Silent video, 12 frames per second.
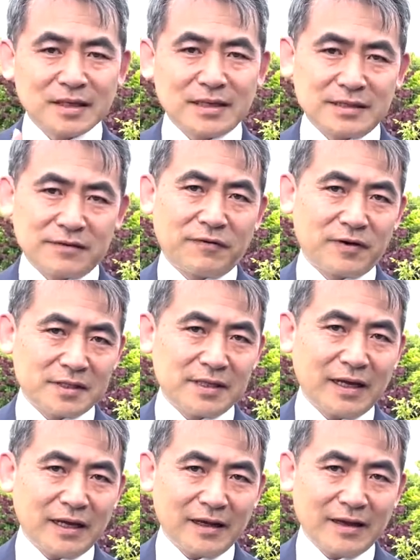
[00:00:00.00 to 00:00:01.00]
That's the first
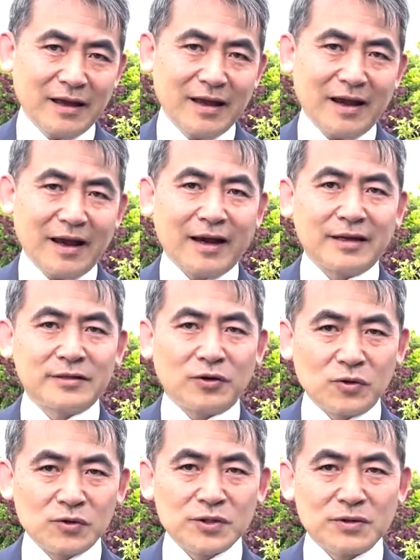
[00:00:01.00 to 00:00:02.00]
thing. And
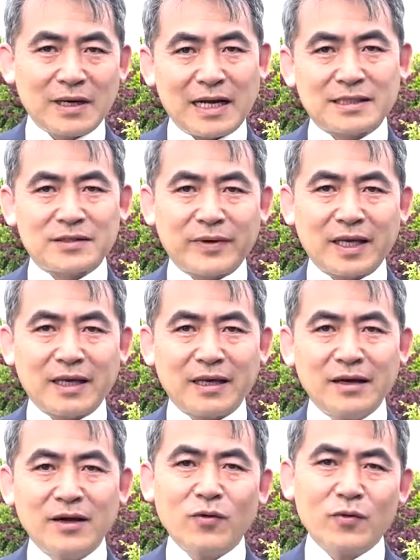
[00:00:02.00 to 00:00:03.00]
also last week,
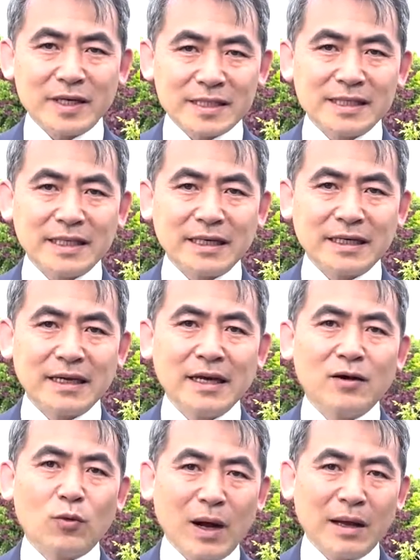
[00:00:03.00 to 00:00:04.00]
we see
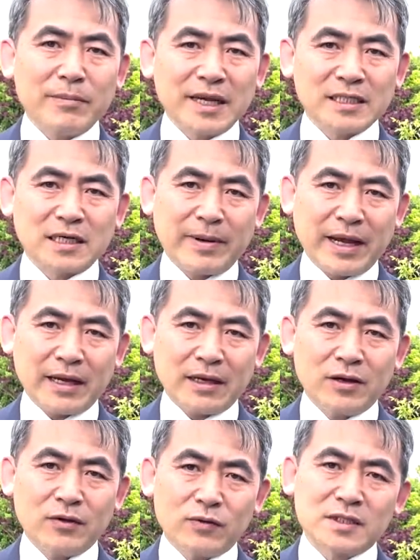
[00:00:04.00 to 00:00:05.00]
one major
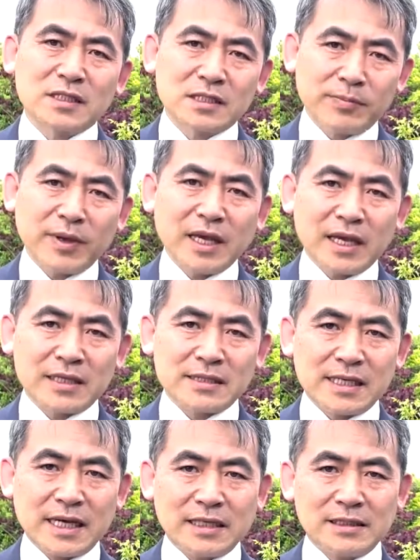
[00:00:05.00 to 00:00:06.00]
bank, which is
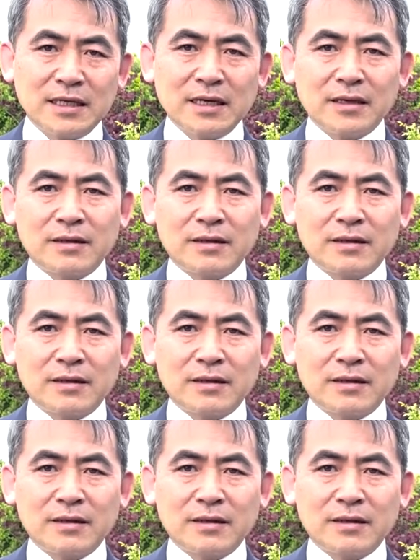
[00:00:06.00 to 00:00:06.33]
BNZ,